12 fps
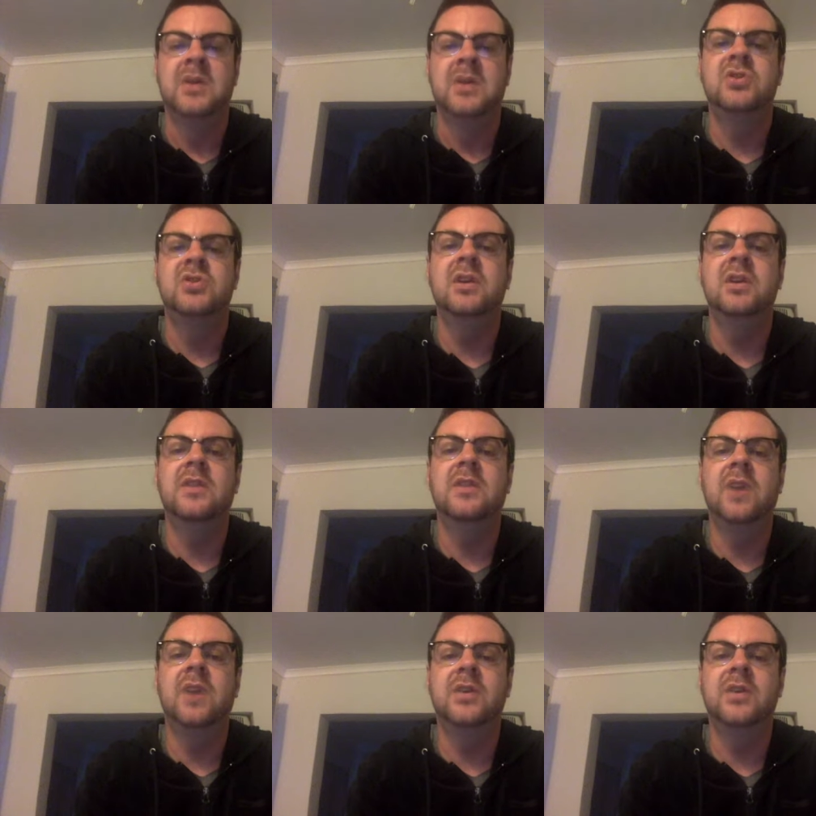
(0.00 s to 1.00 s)
Julian of
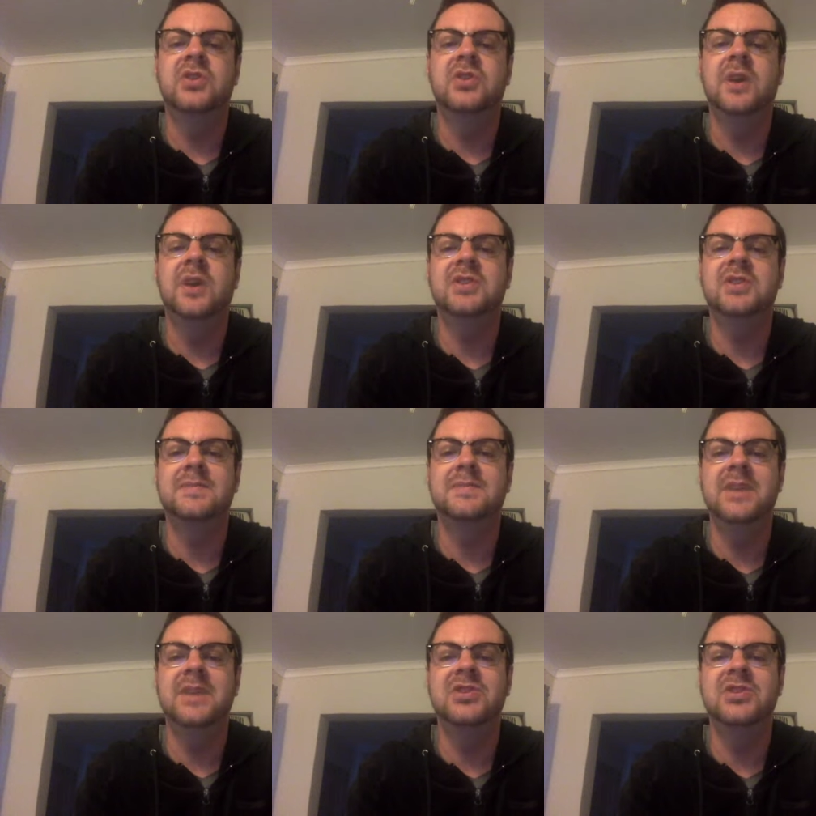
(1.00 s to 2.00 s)
Norwich, who I just
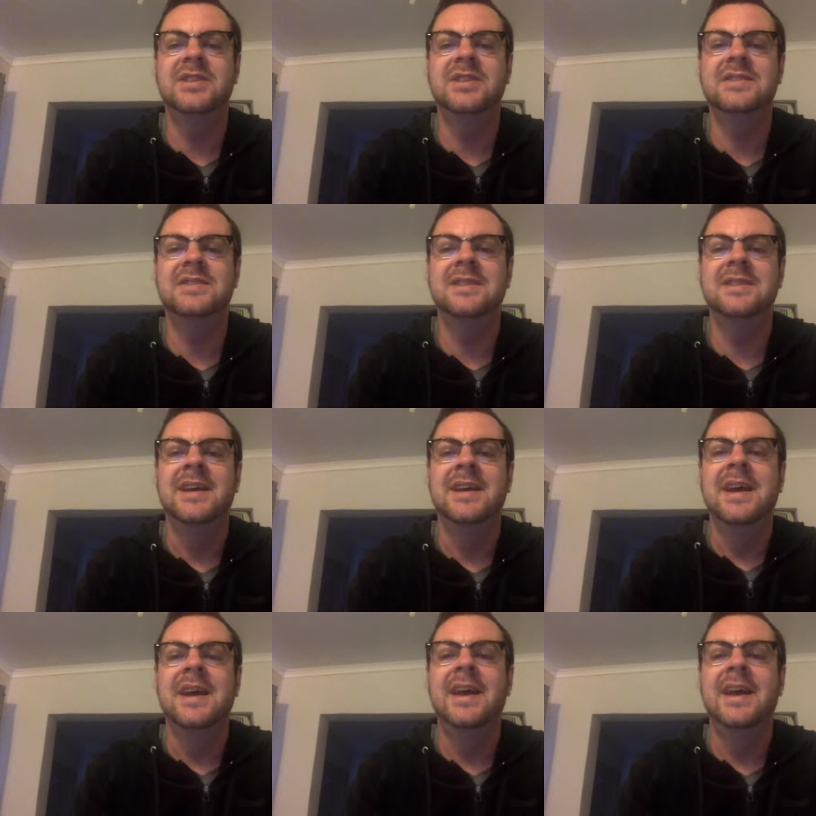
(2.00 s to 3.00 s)
mentioned,
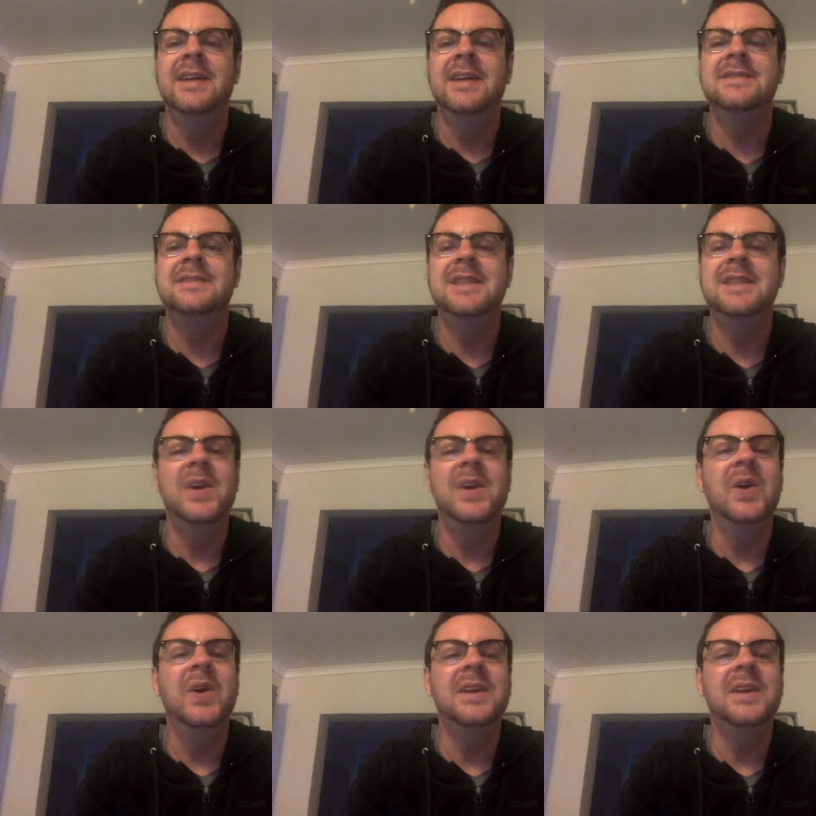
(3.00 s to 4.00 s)
is the
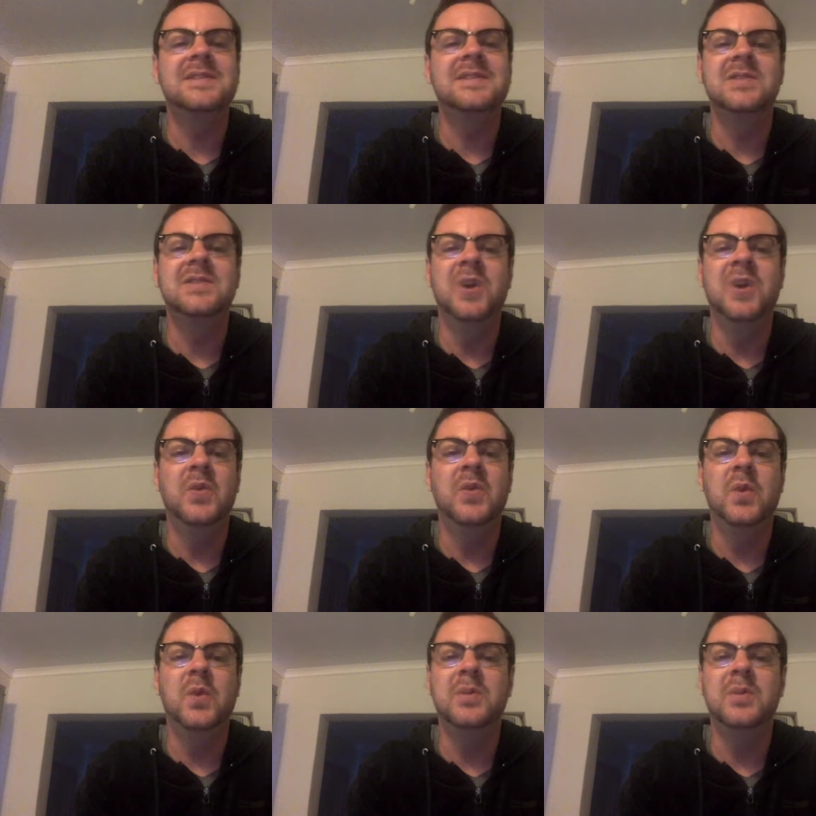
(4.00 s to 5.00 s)
earliest known
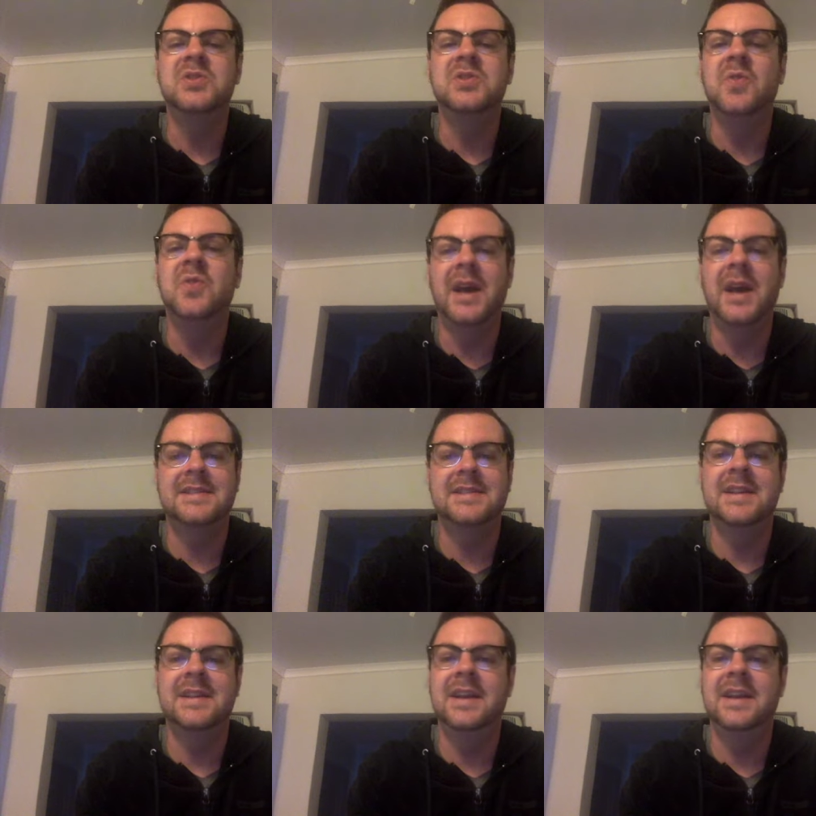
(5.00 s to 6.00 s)
woman to write
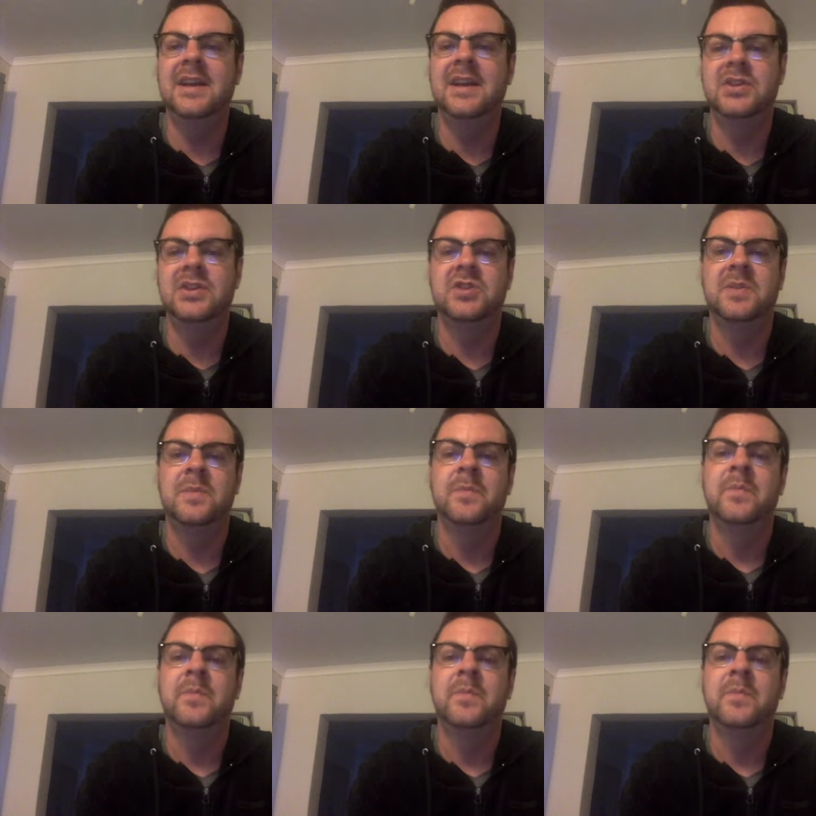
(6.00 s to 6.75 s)
in English.